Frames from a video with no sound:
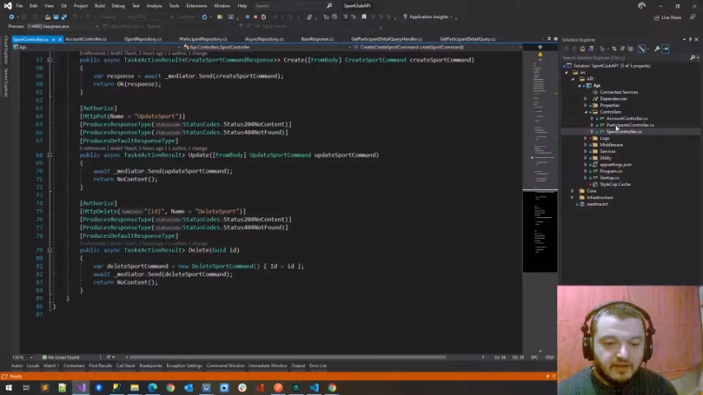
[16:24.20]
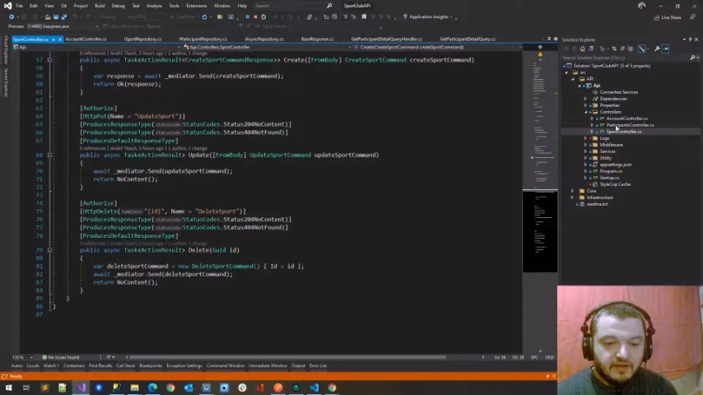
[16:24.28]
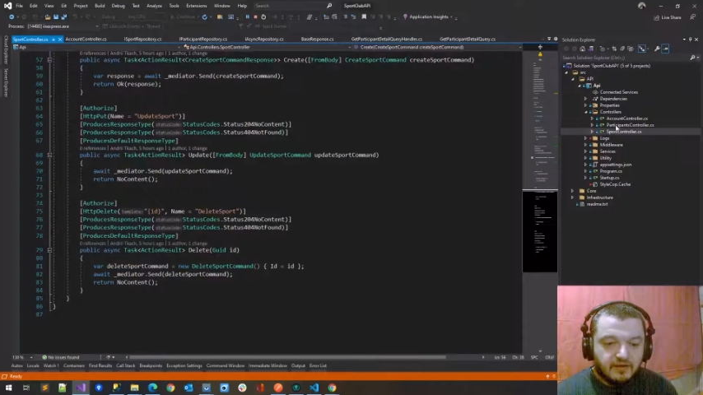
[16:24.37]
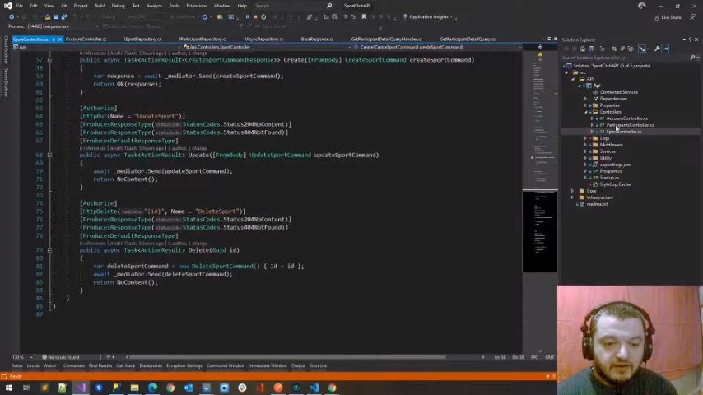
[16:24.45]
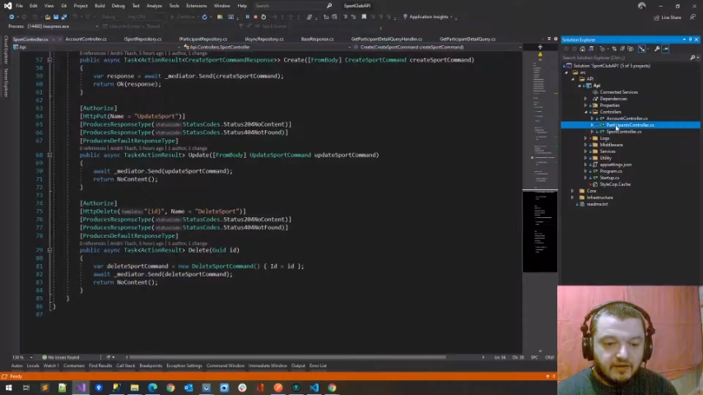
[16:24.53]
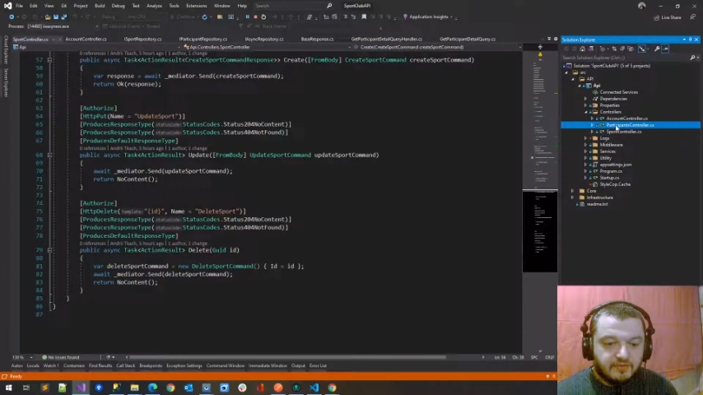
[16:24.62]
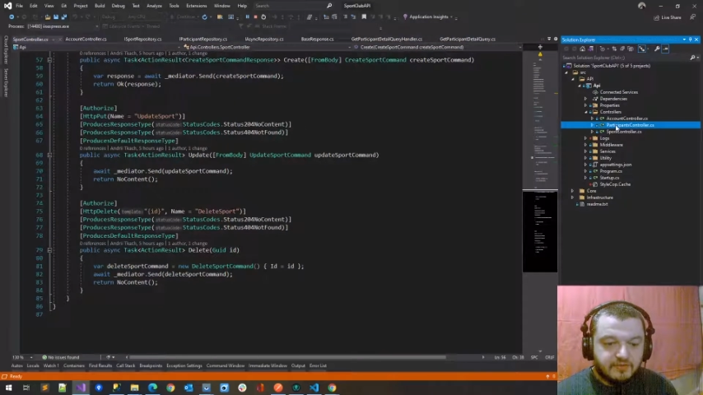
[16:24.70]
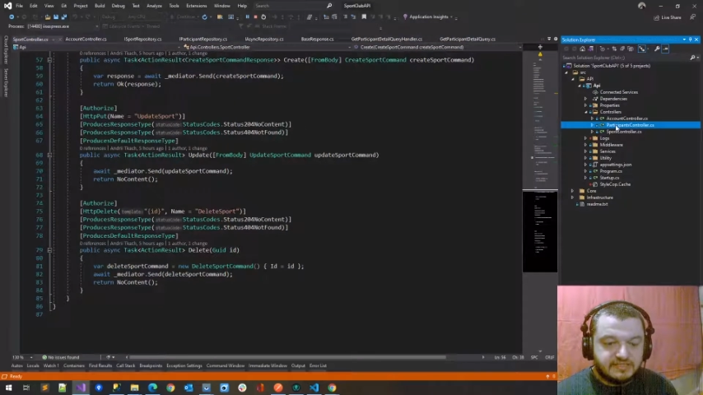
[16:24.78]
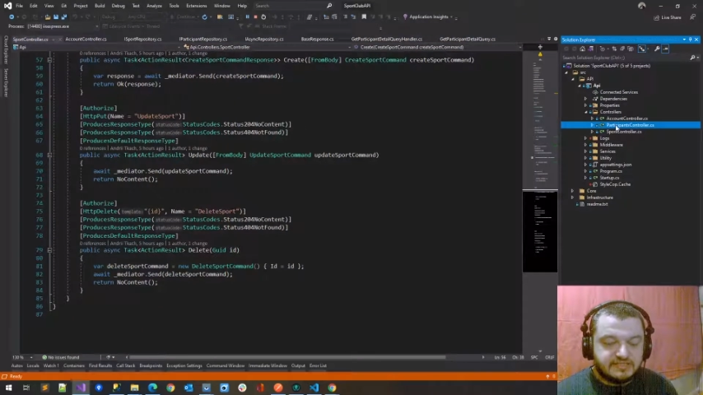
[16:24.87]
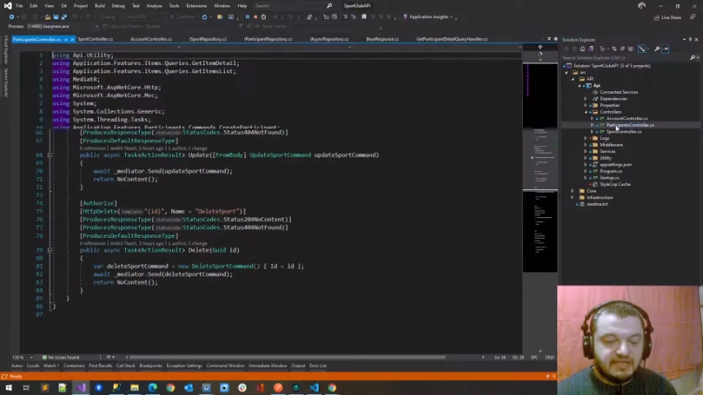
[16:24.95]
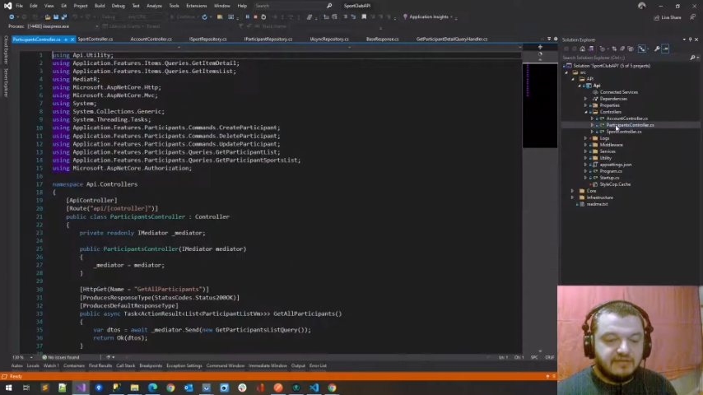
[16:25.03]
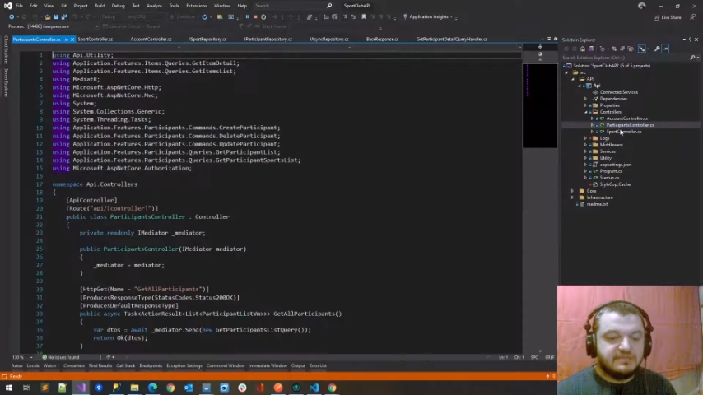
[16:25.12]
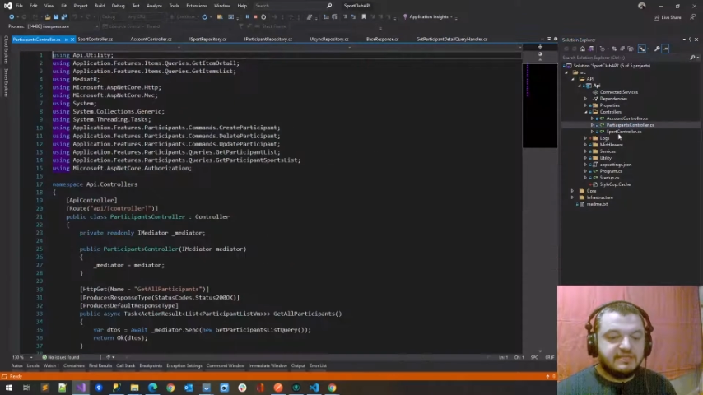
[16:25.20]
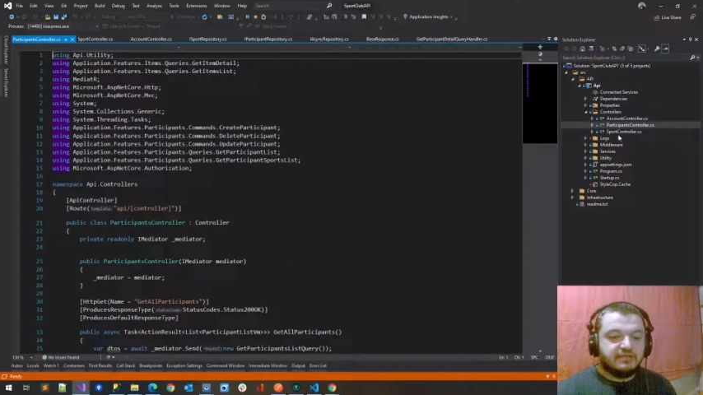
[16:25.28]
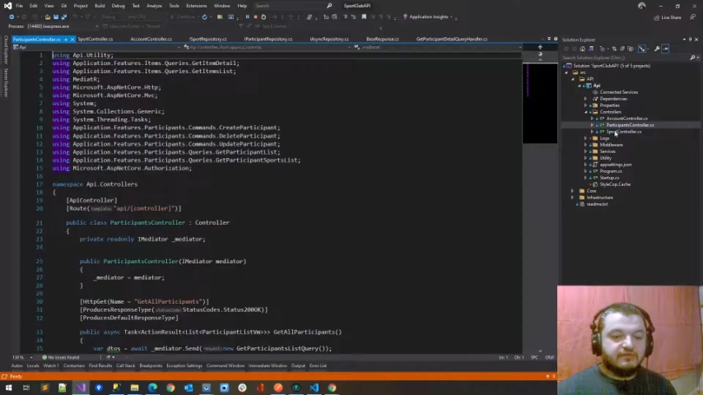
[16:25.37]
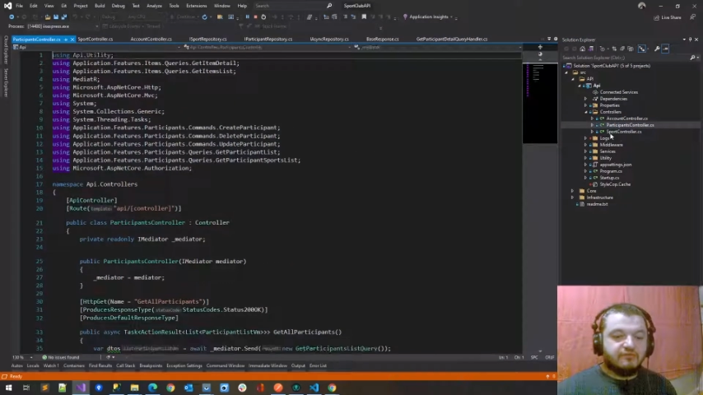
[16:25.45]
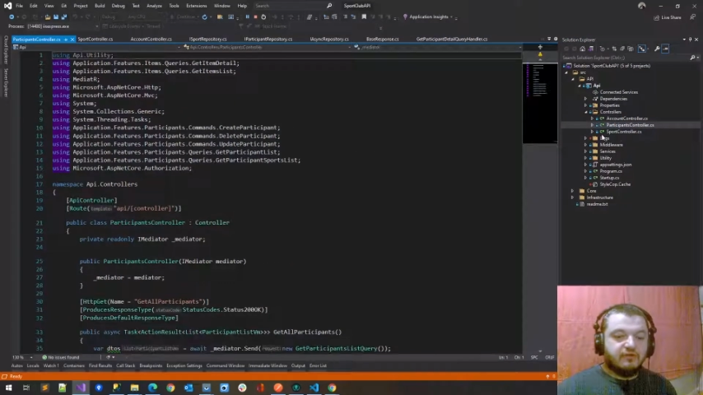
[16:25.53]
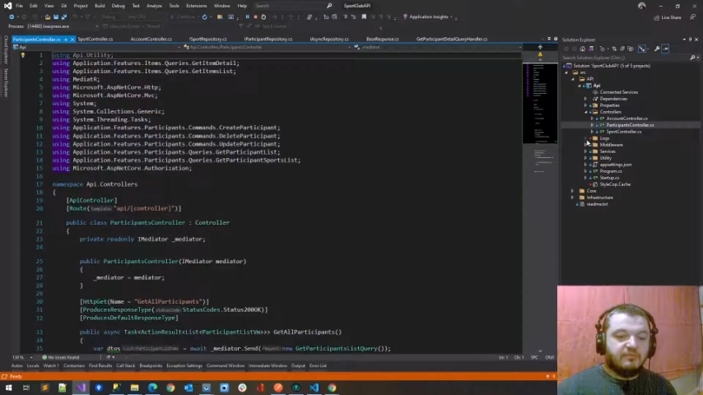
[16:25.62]
The same set
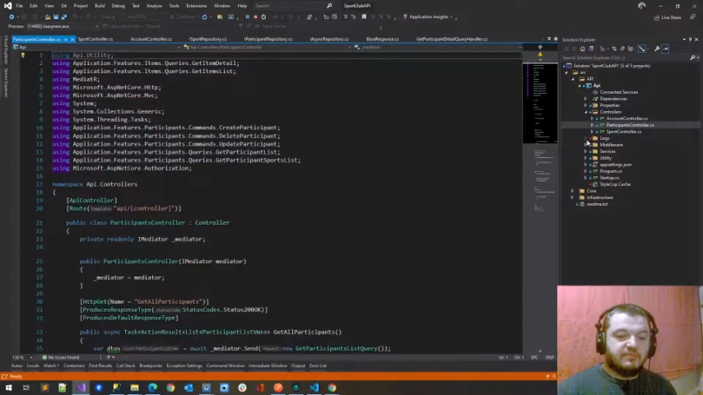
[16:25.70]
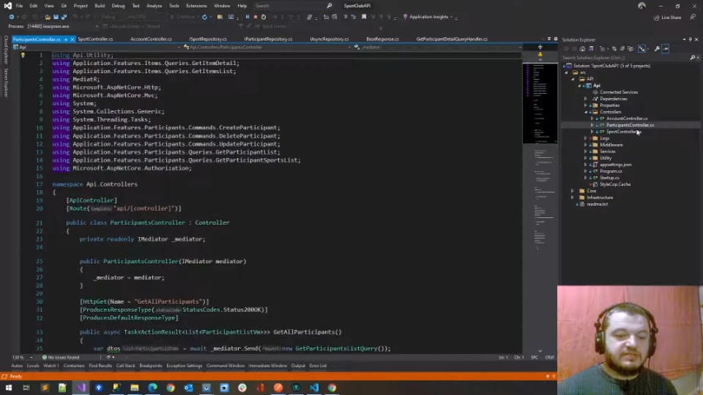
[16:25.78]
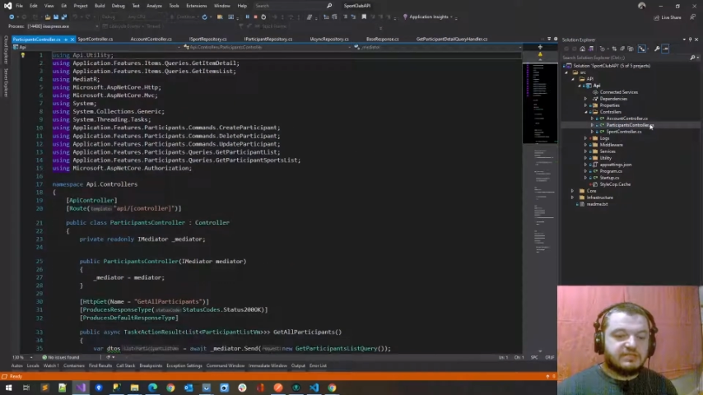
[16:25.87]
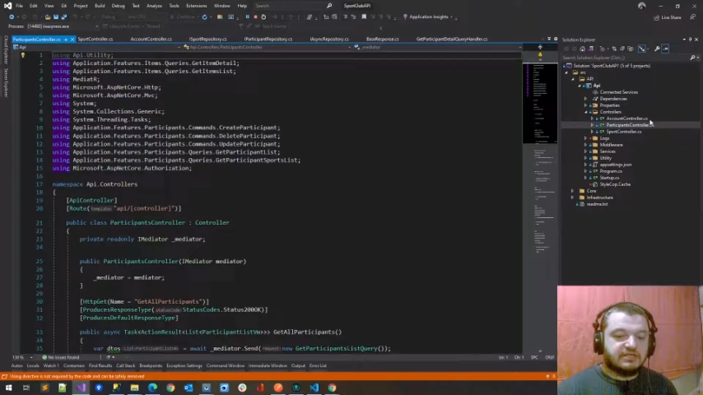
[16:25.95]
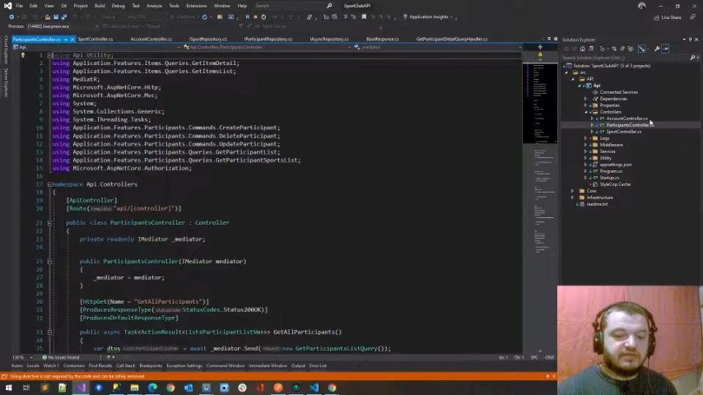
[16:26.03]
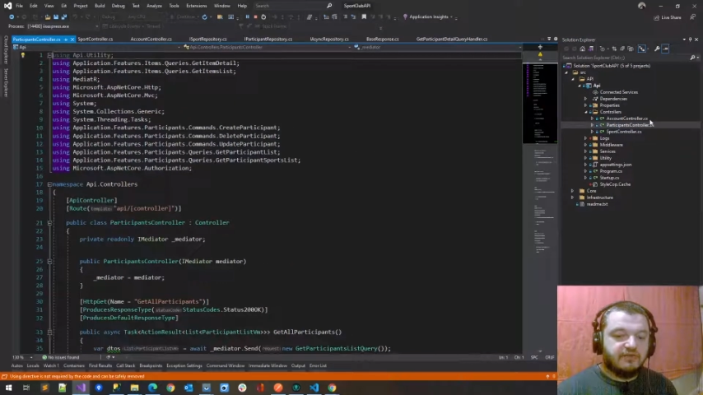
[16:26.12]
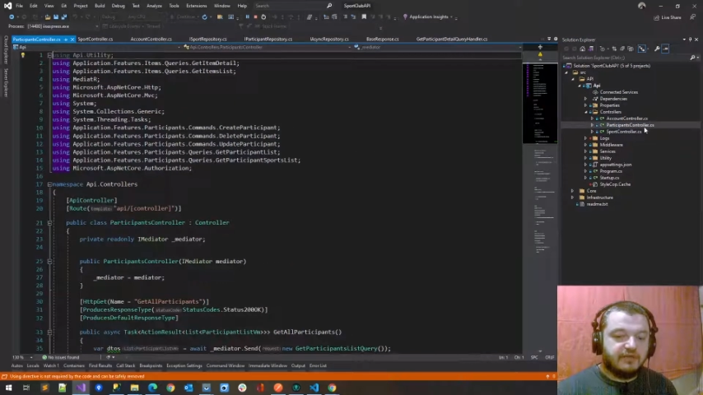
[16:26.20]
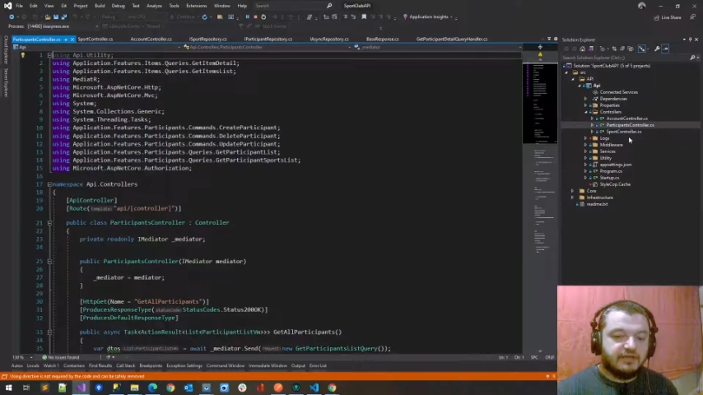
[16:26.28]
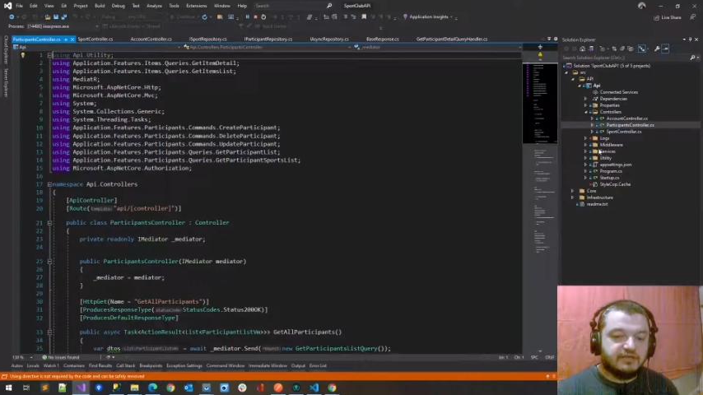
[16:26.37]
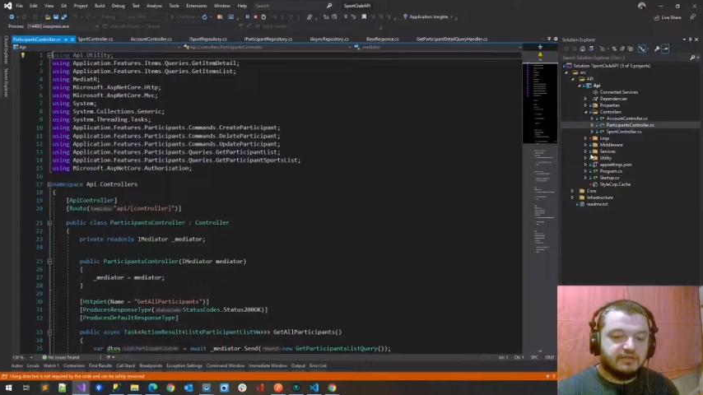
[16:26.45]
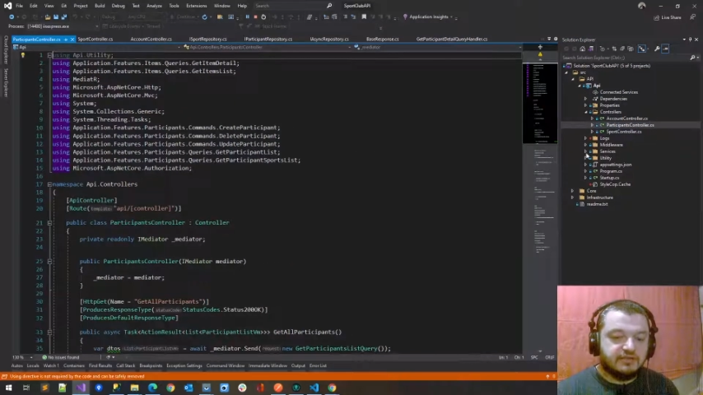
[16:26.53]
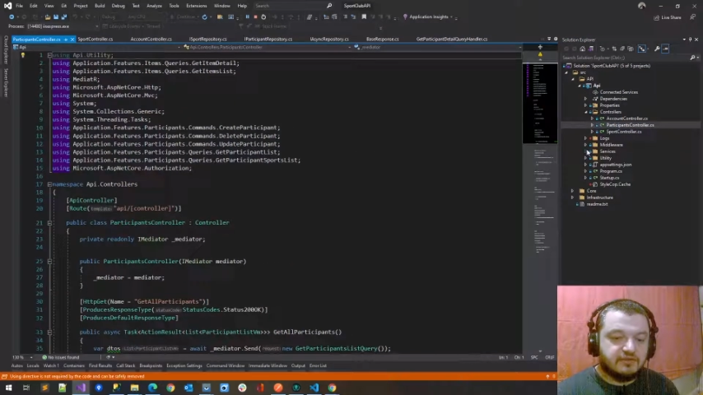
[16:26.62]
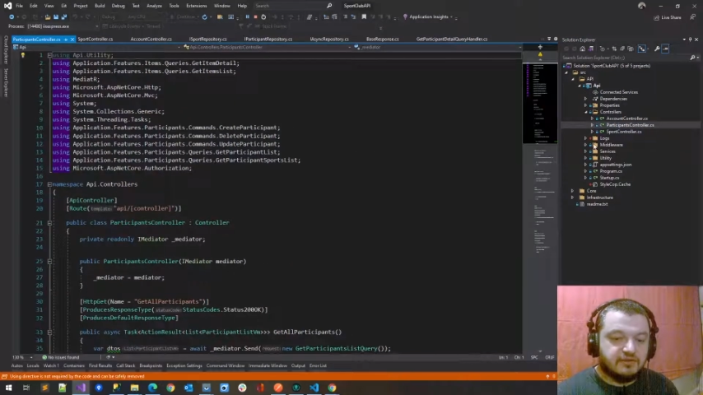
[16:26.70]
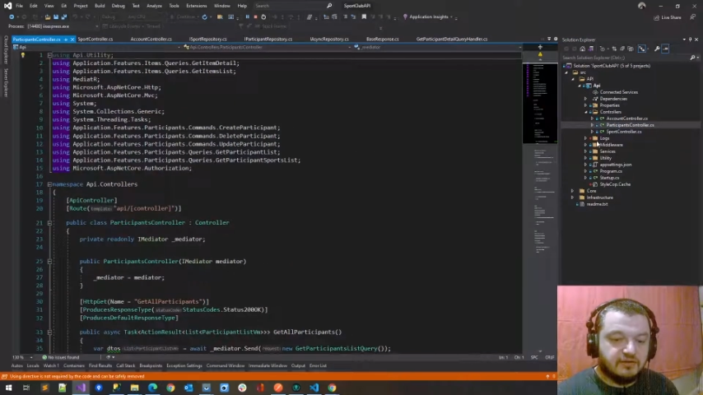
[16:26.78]
of commands created